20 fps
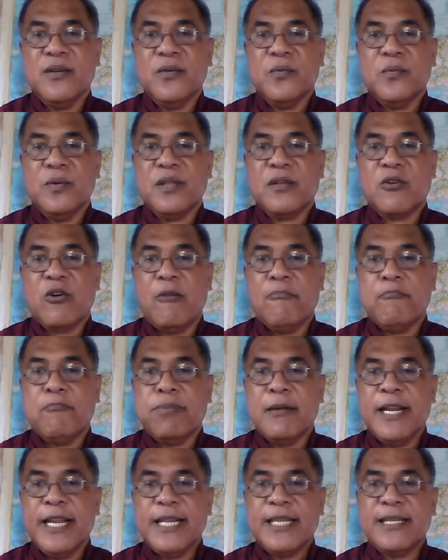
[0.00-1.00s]
with
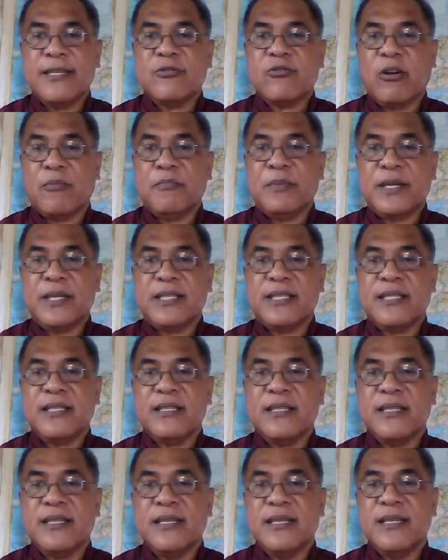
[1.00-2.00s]
complete topics
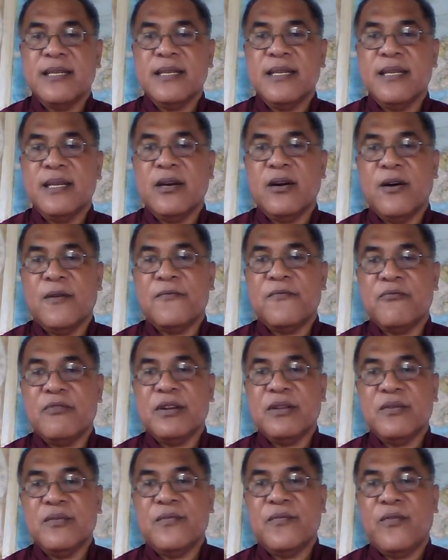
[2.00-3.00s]
of 3
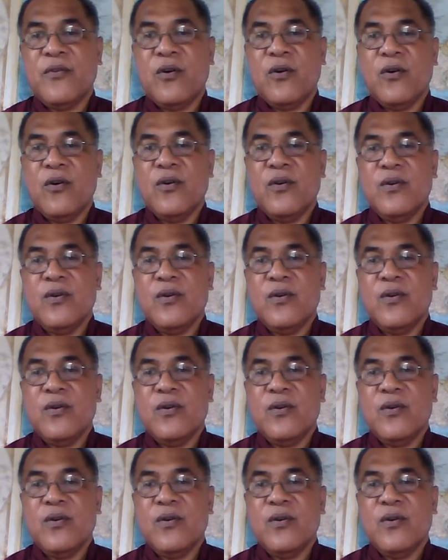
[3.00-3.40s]
to 4.